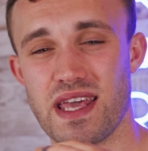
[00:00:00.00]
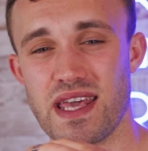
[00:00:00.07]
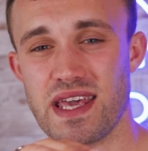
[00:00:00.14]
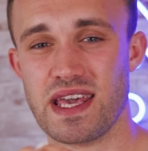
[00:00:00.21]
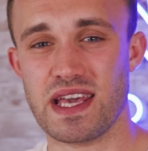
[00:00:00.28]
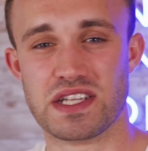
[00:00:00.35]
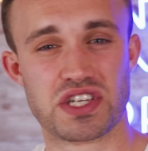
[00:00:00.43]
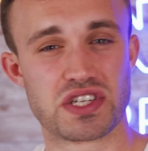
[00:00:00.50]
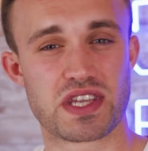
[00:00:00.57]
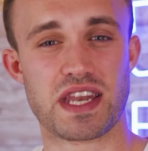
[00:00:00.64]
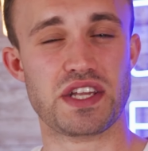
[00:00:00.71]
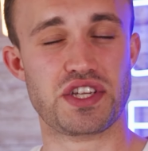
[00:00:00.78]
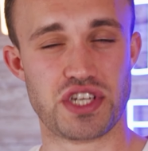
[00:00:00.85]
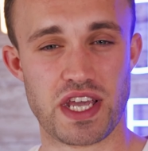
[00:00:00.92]
it's just
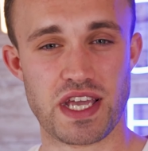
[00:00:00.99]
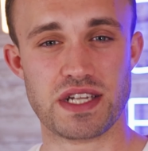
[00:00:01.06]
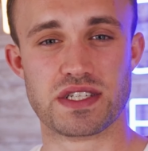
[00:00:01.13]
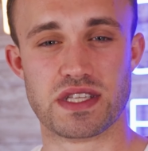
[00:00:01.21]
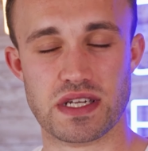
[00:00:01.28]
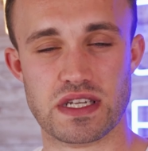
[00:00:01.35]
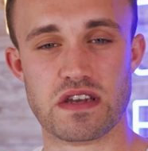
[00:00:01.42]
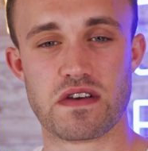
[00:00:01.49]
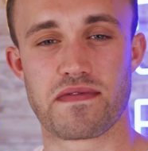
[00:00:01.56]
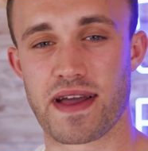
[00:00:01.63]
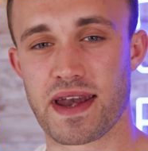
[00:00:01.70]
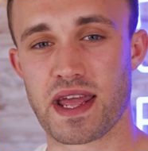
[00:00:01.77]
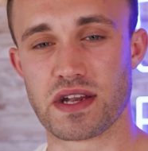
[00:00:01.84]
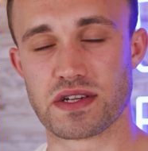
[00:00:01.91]
going to change the deal
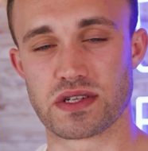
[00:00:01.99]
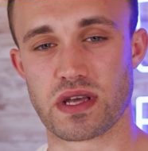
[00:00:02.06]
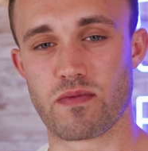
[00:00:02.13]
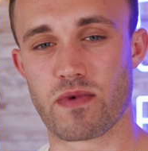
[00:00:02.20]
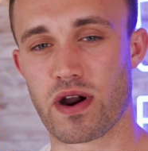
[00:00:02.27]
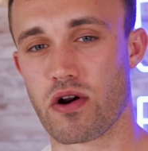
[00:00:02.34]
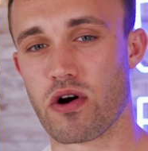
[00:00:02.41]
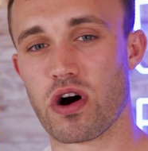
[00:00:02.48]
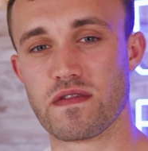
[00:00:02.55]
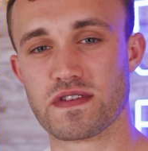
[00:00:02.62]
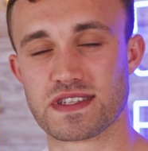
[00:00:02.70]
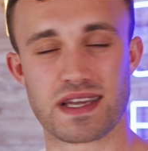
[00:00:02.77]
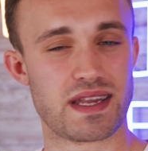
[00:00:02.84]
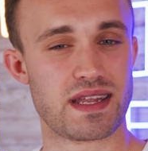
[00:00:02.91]
financially, where all of
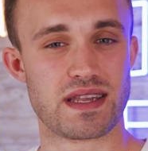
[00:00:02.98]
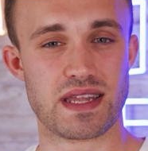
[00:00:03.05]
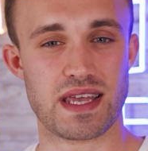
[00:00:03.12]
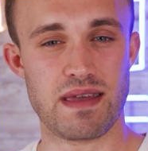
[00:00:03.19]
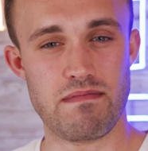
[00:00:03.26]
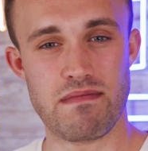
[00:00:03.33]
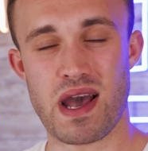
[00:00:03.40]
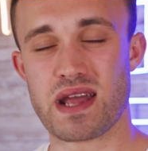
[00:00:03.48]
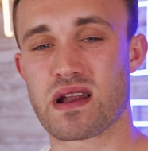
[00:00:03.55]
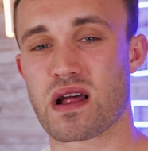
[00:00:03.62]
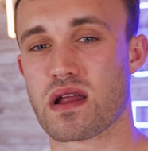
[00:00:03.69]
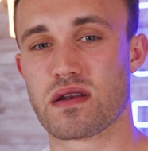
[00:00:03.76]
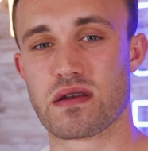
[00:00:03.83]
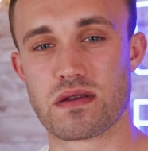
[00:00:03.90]
a sudden it might
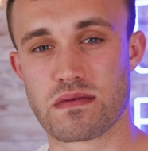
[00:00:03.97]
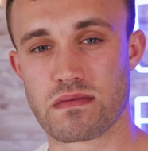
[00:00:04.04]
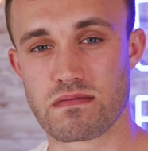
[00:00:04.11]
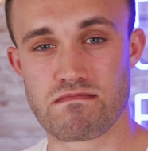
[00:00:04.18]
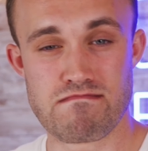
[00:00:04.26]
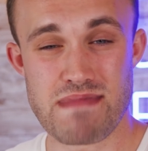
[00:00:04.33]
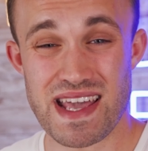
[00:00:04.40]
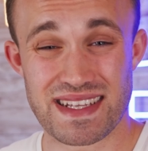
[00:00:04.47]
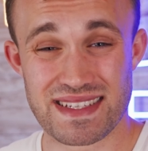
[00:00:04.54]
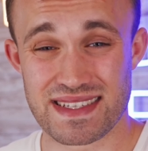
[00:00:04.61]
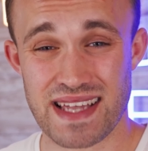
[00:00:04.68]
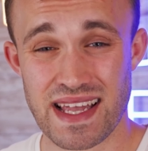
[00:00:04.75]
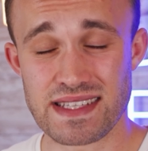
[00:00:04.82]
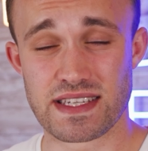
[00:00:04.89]
not make
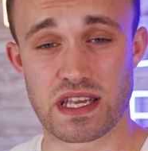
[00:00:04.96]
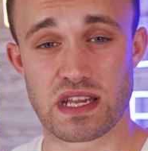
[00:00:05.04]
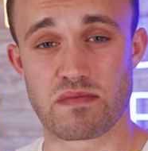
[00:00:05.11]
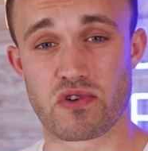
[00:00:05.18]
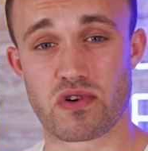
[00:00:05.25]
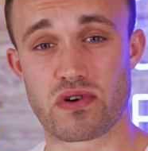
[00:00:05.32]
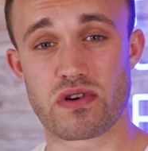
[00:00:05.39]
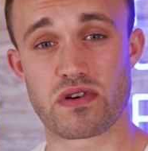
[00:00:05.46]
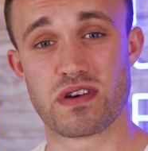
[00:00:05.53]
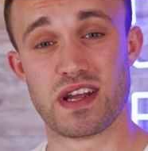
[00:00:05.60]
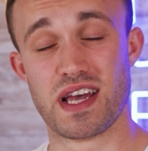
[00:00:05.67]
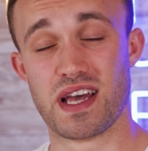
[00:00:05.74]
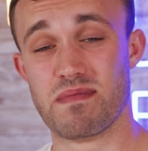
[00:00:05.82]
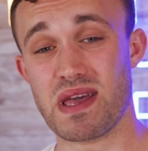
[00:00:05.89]
sense anymore, or
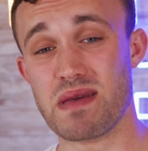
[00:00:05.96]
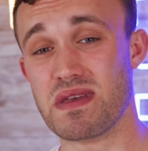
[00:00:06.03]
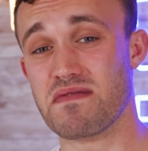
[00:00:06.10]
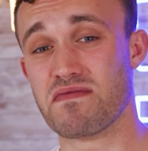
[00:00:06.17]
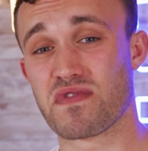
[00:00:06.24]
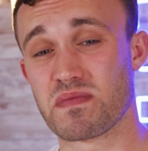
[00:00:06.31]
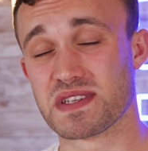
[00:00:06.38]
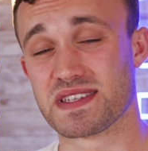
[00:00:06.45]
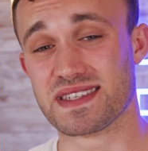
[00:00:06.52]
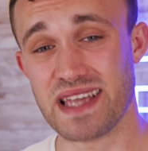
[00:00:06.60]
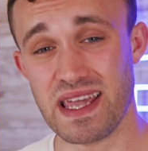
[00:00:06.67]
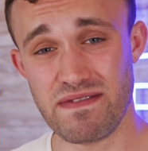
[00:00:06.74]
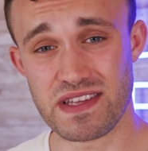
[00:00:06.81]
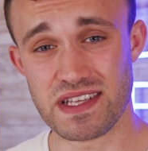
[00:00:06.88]
maybe even from a
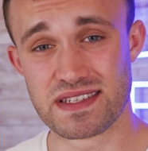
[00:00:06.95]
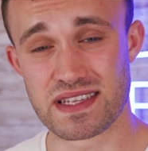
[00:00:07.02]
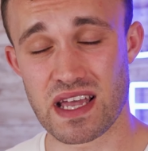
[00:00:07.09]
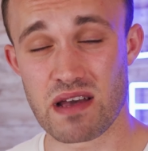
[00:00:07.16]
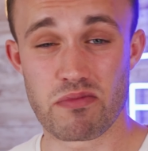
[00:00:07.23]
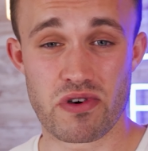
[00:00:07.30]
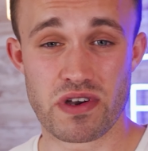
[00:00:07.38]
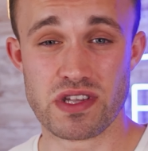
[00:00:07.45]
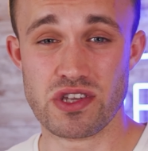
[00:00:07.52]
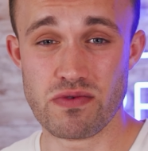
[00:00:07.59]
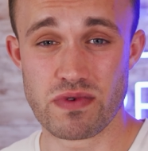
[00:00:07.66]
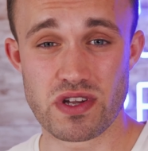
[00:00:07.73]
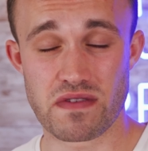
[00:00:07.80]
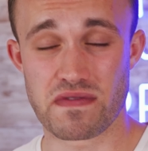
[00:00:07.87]
safety standpoint,
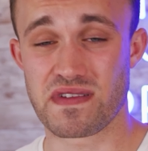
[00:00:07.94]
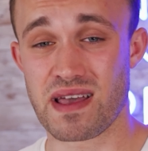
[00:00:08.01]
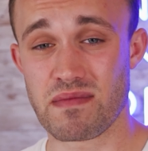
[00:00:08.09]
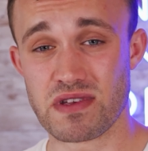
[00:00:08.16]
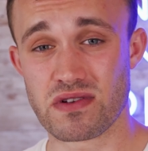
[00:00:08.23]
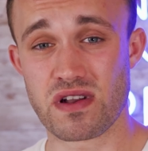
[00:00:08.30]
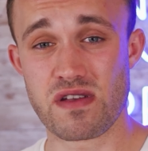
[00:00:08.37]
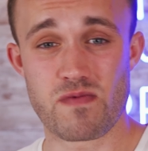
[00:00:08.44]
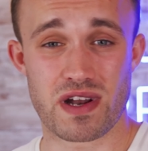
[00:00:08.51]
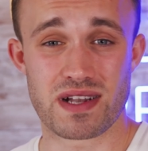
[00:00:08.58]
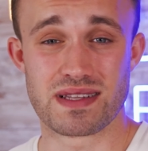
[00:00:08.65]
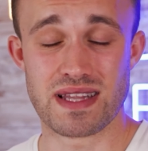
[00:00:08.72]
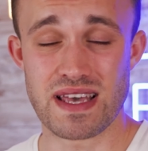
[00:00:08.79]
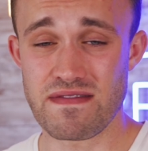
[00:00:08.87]
you and your family don't even
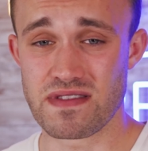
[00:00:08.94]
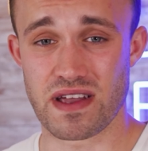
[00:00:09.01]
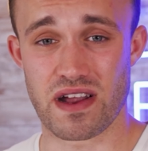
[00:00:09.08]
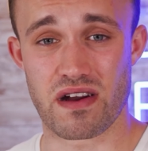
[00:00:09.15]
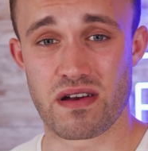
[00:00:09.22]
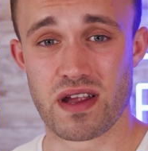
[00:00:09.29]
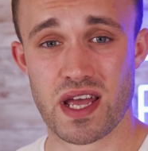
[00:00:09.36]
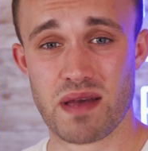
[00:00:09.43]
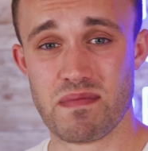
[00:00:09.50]
want to live there.